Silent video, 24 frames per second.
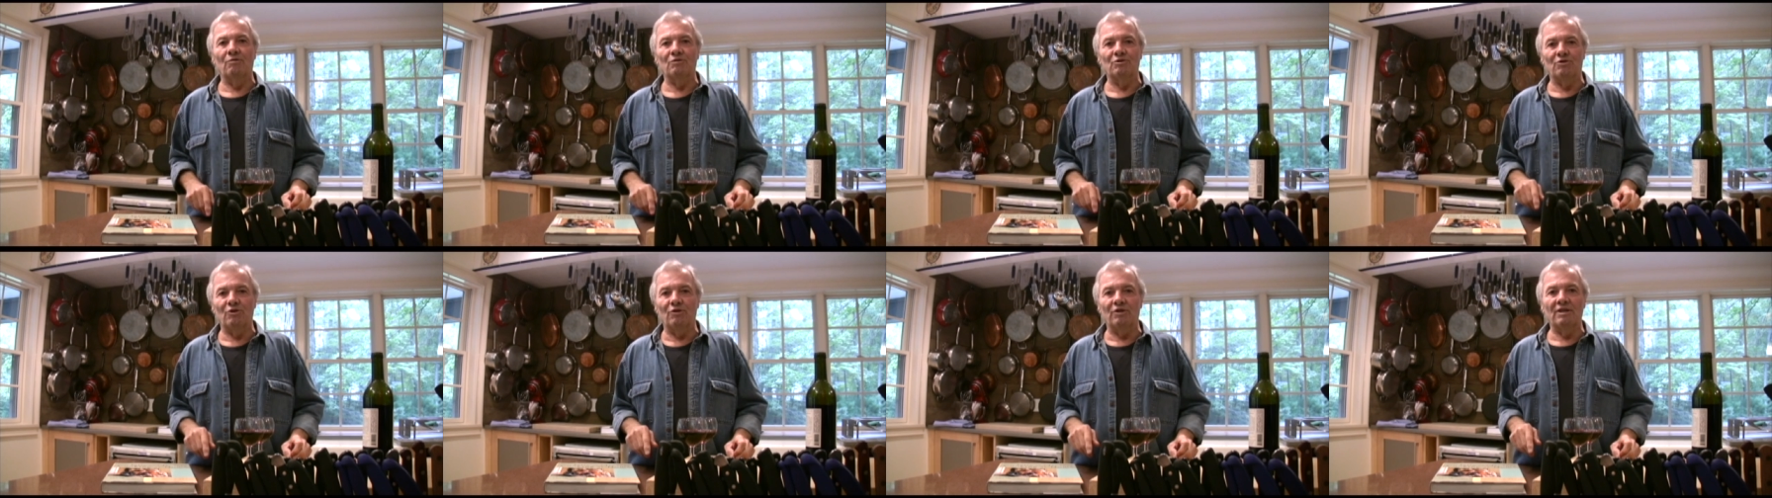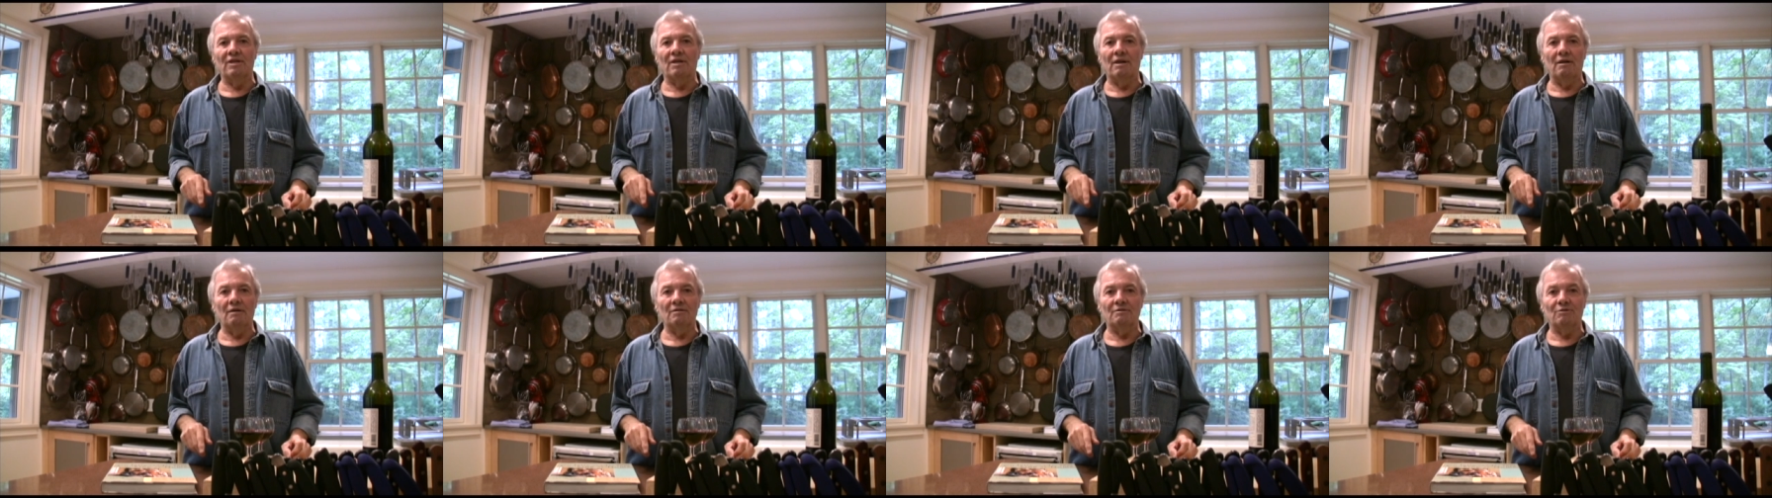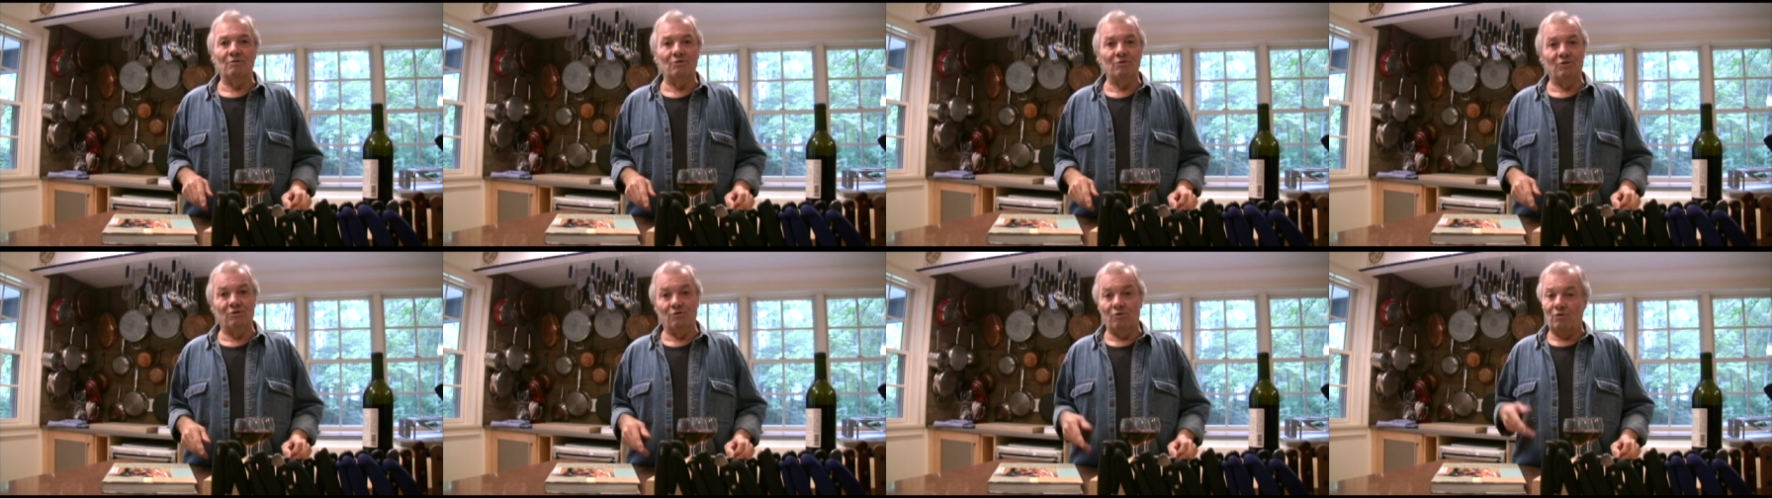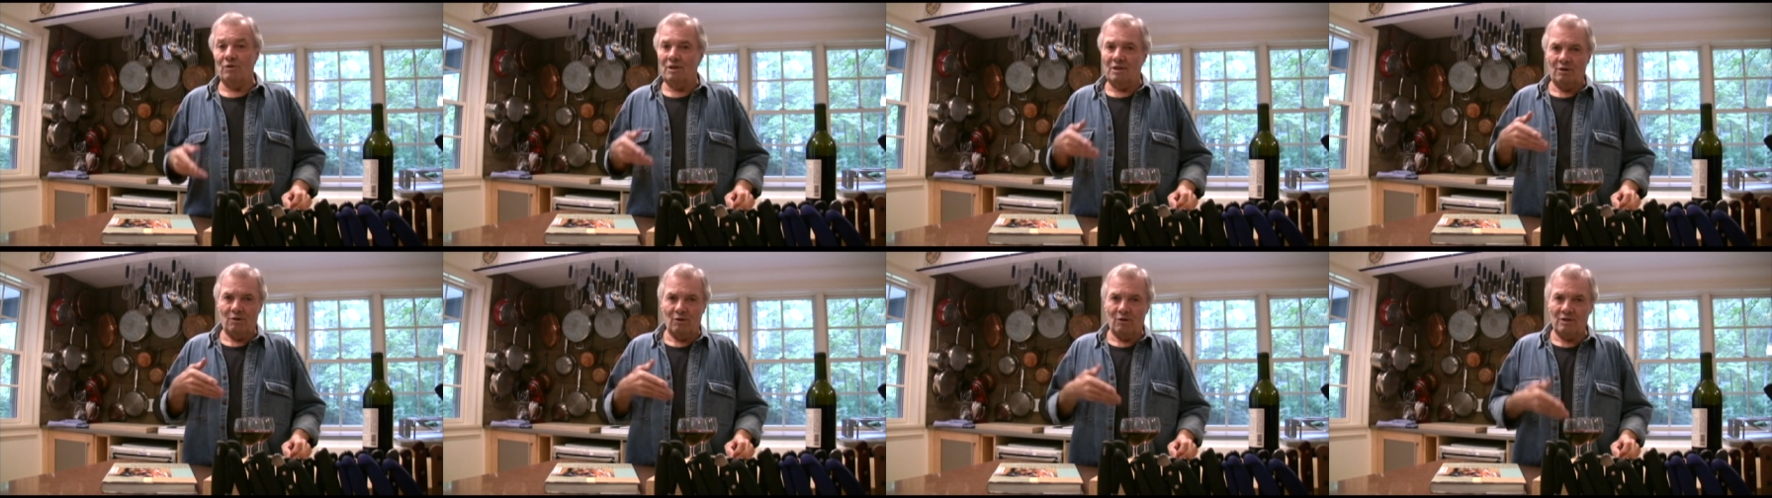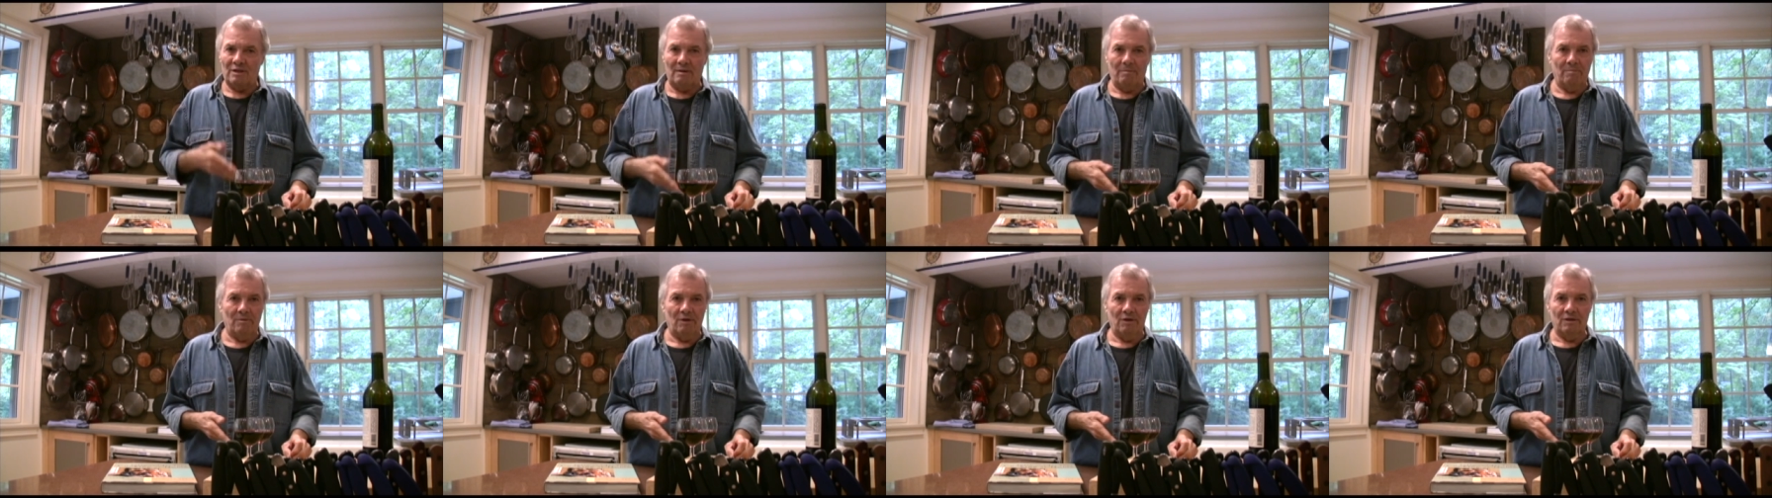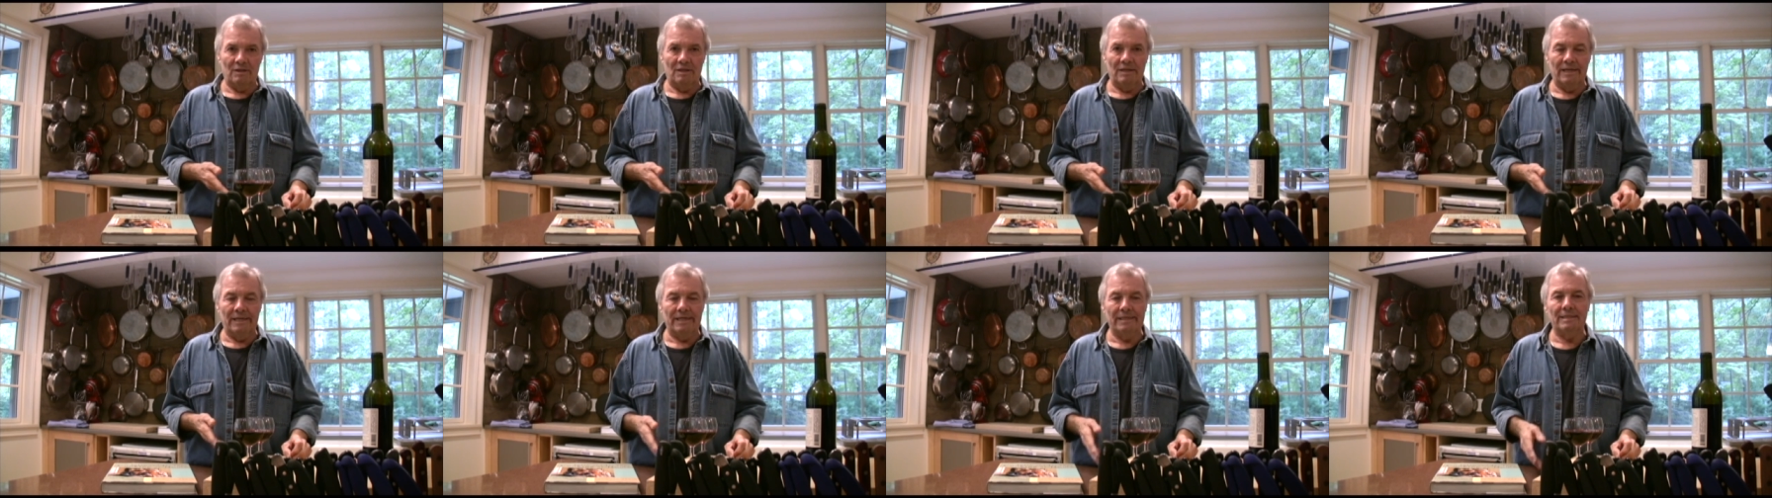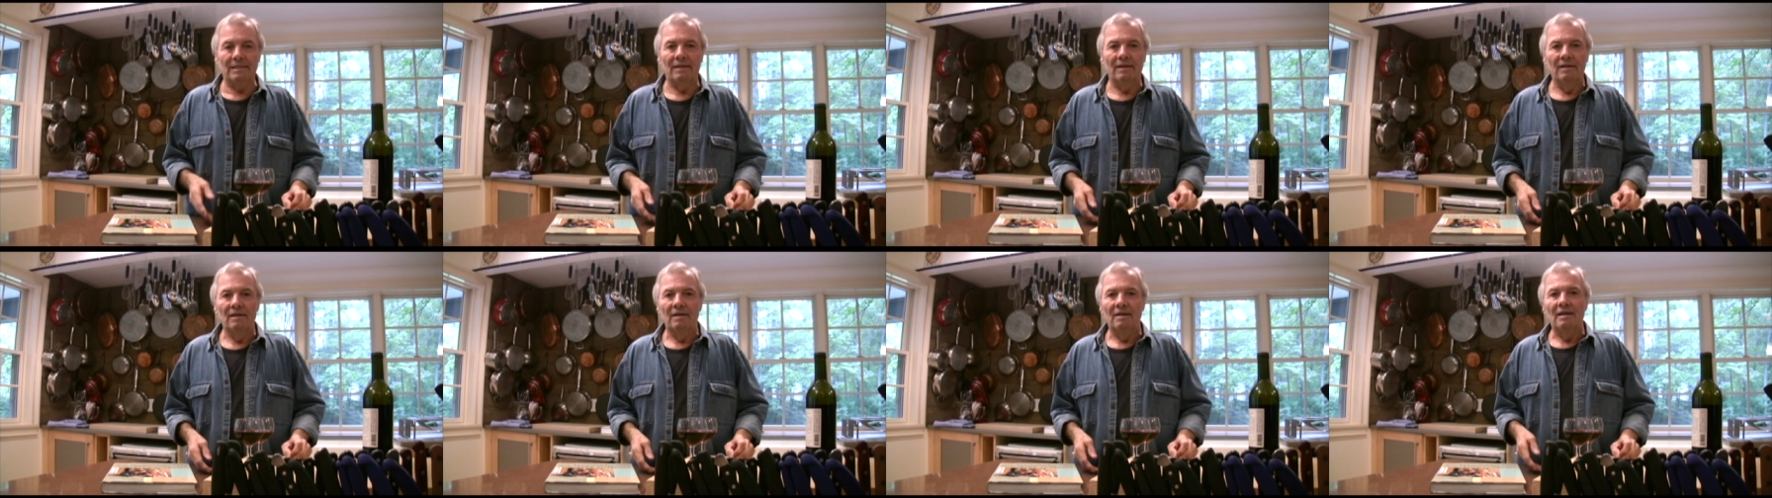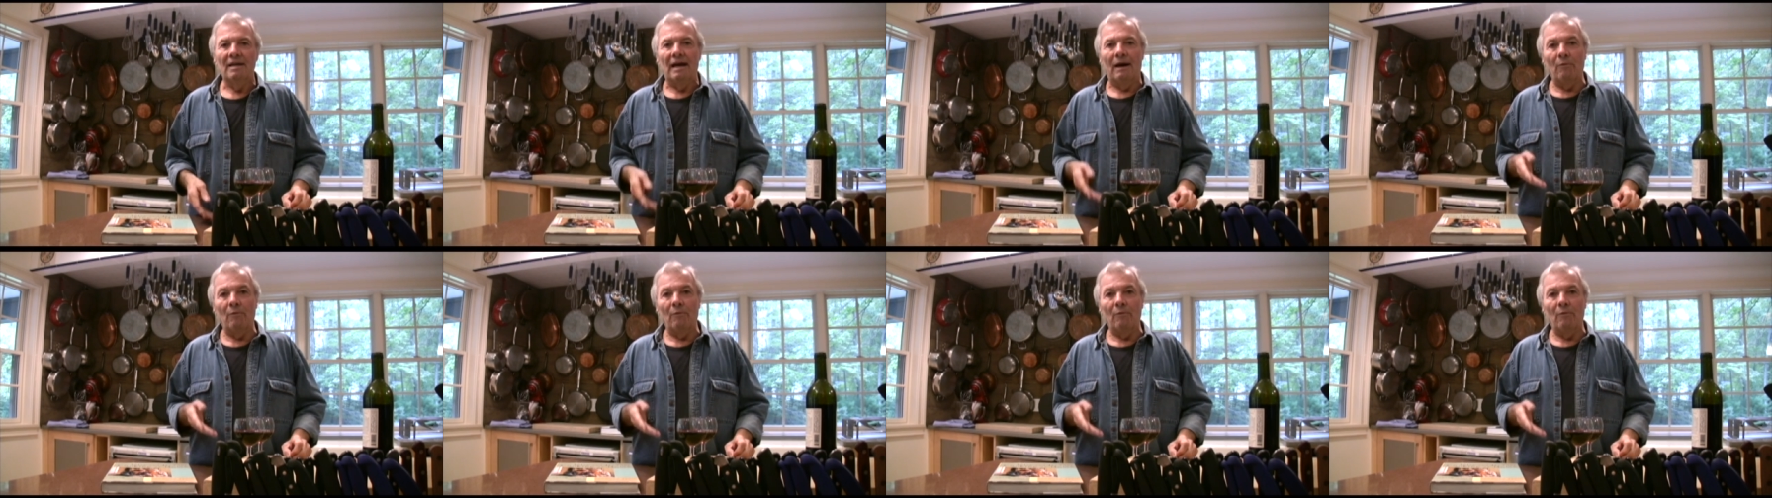uh, on Johnny Carson show. They talked about that.